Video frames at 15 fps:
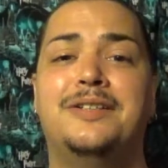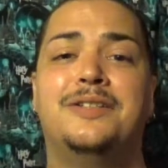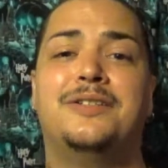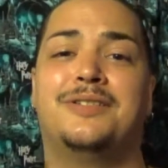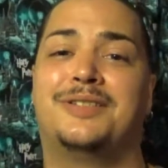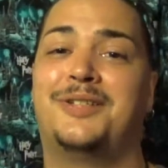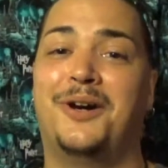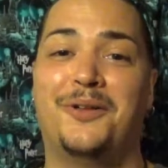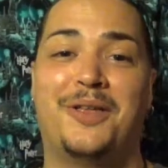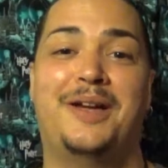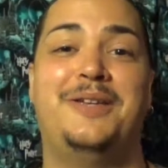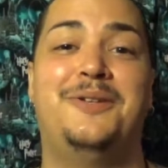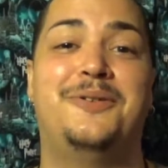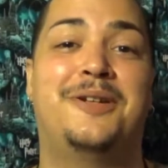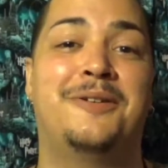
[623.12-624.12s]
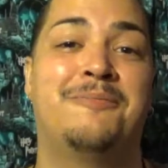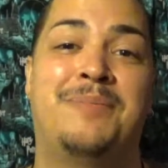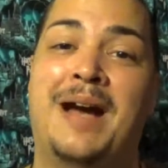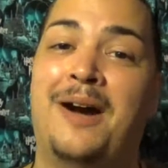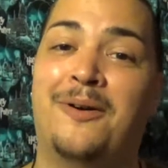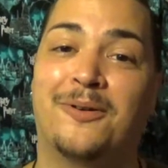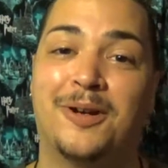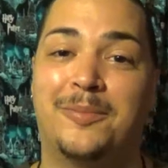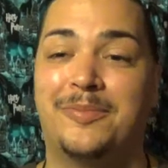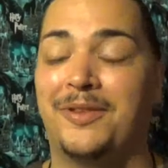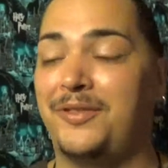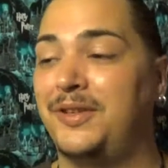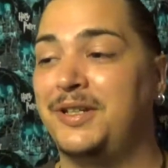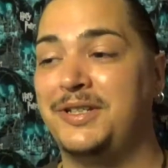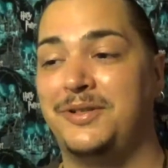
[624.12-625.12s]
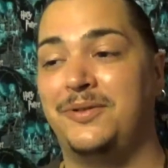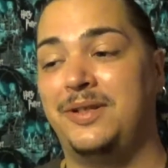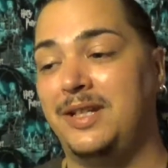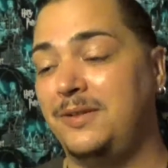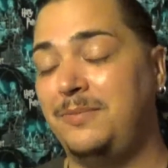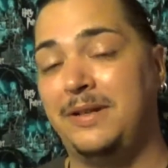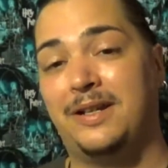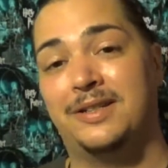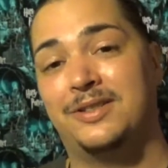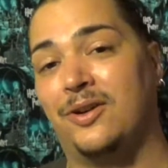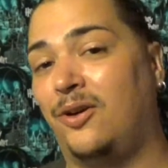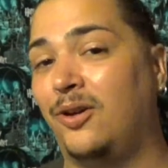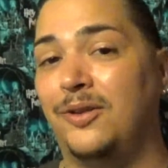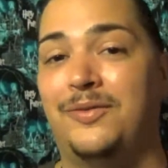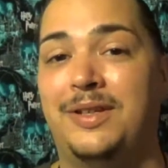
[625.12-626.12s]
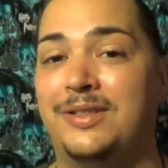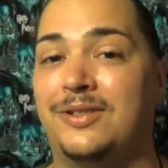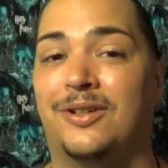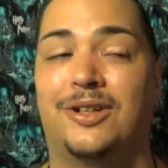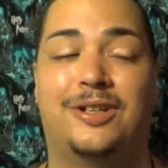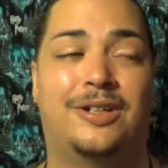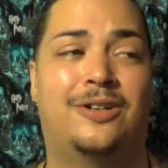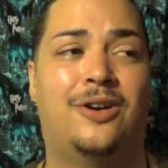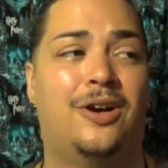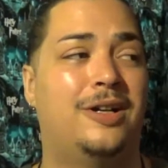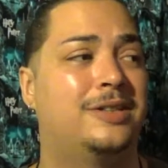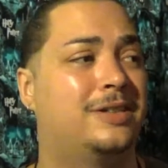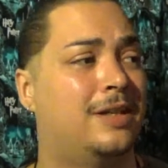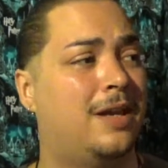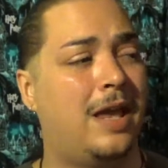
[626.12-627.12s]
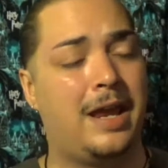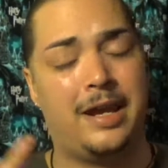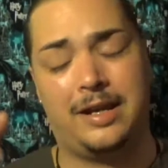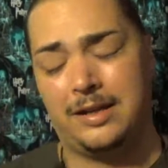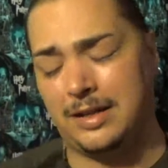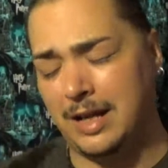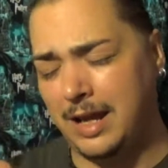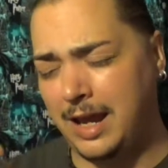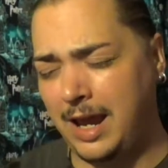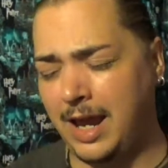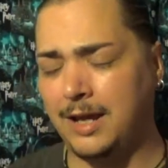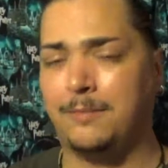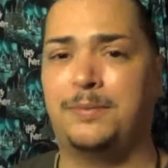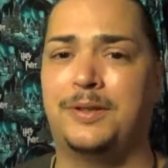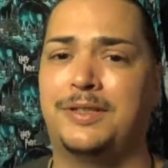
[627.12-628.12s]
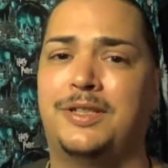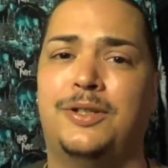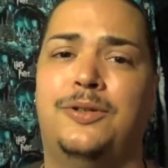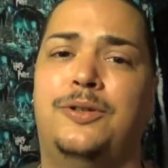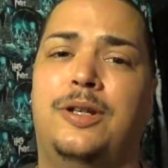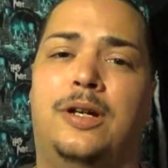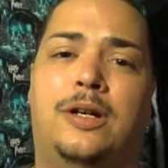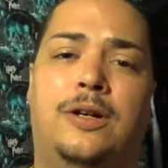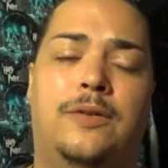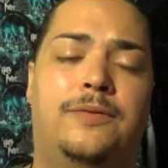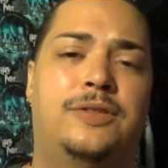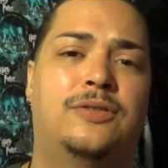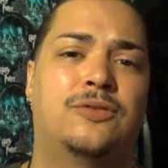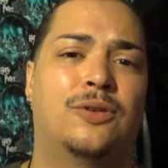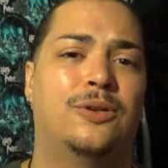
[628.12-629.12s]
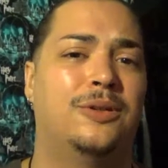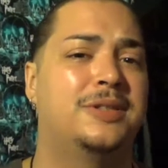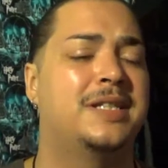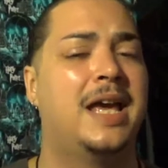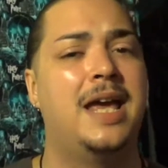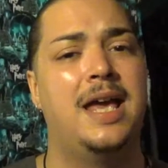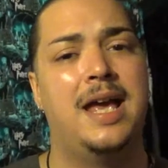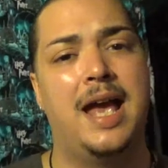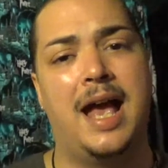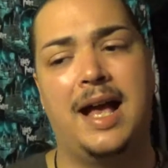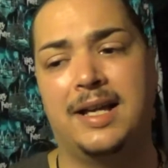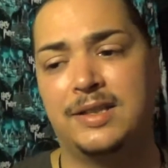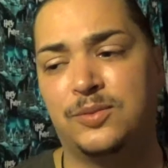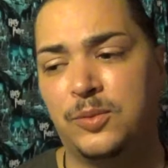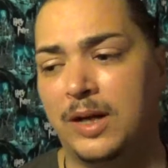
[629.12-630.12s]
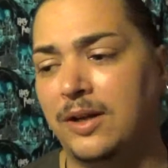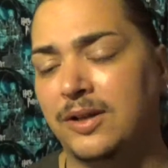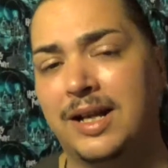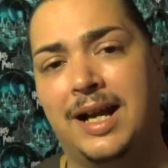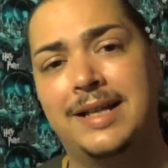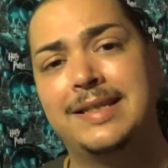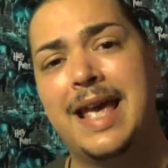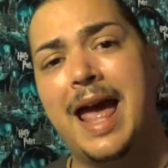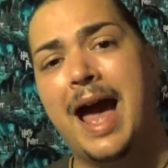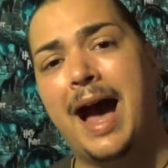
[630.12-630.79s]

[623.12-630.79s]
so that you can power up the things you need, because all of these are going to cost an amplitude of scrolls as well, guys.